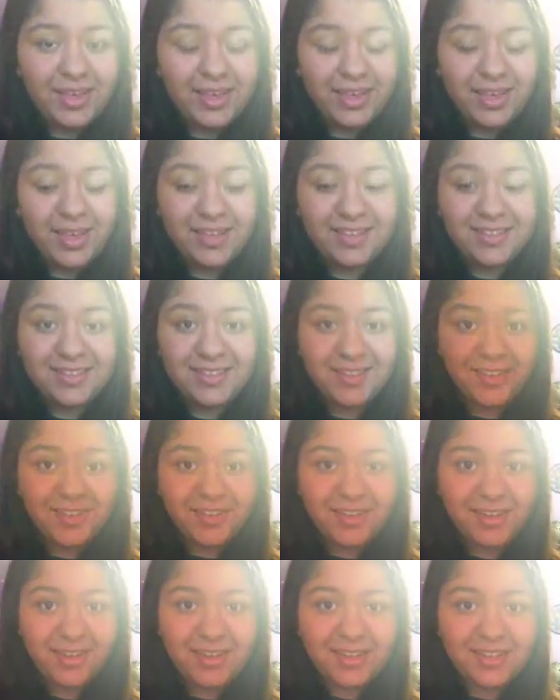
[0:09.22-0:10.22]
It's
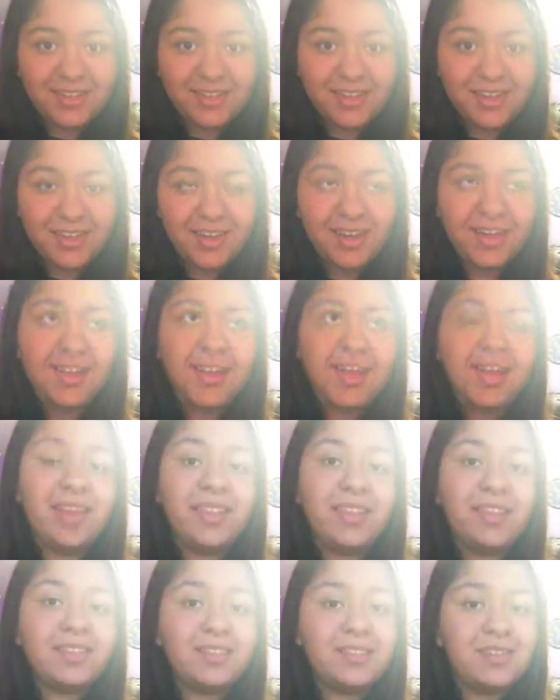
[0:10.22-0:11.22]
thundering outside.
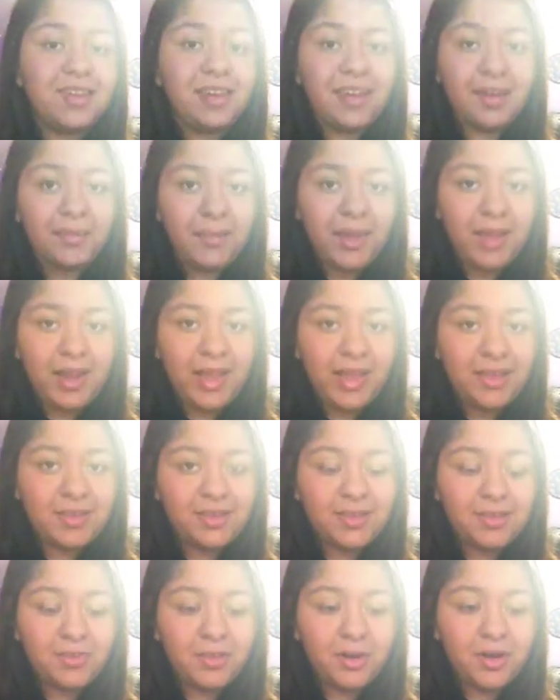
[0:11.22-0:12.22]
This is not going to be an
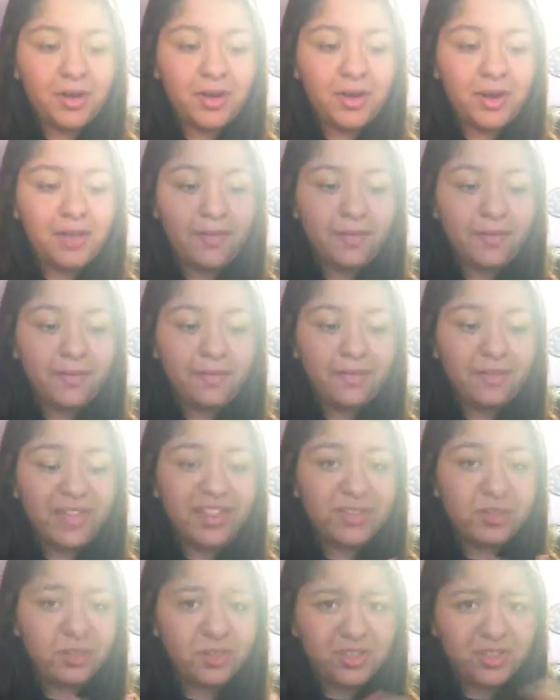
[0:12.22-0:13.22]
ASMR if
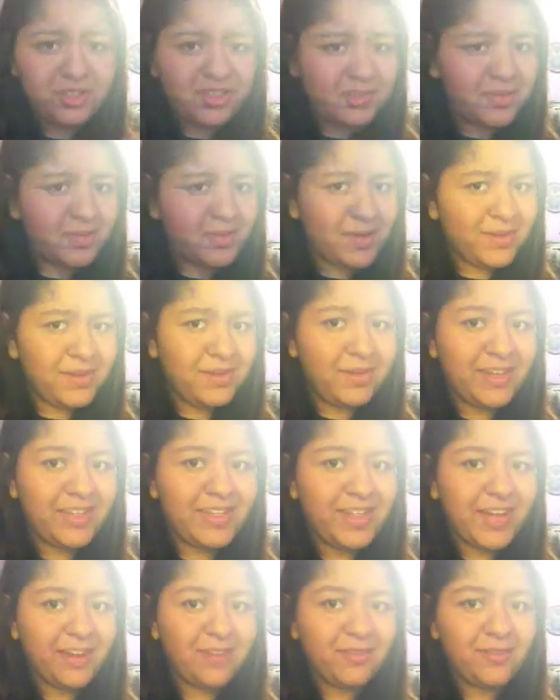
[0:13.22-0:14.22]
that's what you subscribe to my
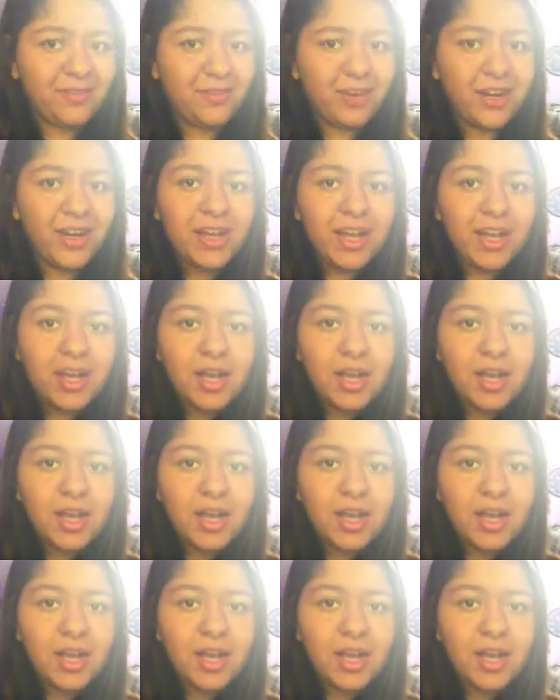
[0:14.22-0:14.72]
channel for.